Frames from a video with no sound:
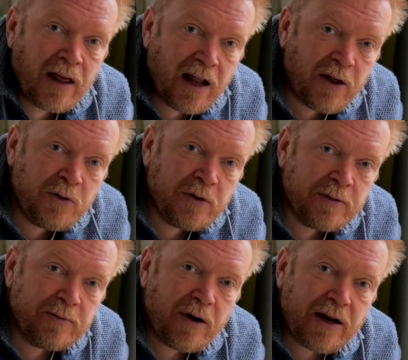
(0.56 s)
Hello,
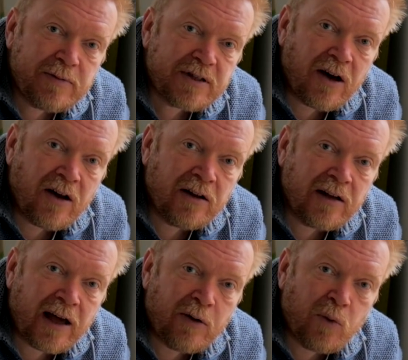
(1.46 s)
my name's
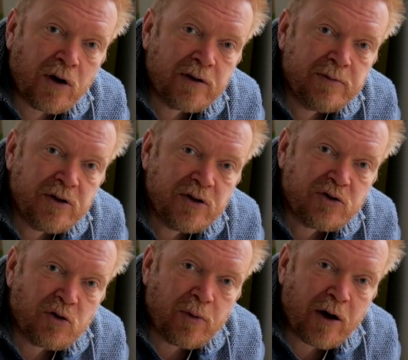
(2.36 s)
Carl and welcome to the
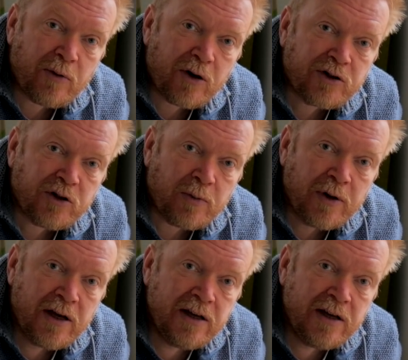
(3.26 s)
Strawbyte Workshop.